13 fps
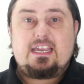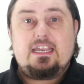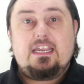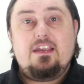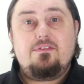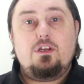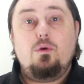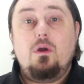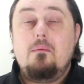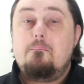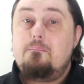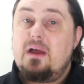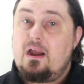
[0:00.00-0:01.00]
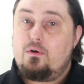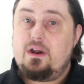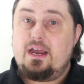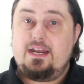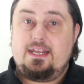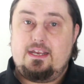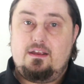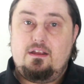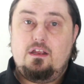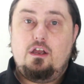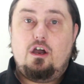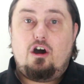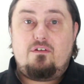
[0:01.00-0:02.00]
can give you a better idea
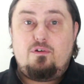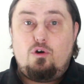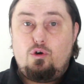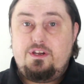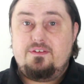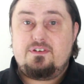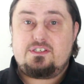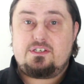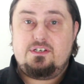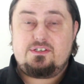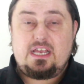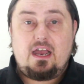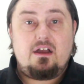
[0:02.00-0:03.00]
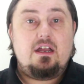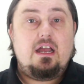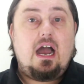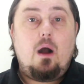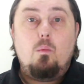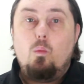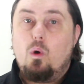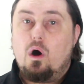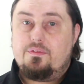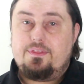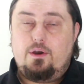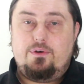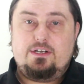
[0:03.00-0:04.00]
of who your visitors are and what
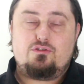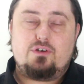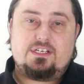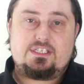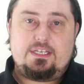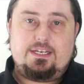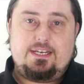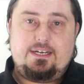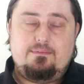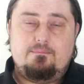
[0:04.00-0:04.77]
they're interested in.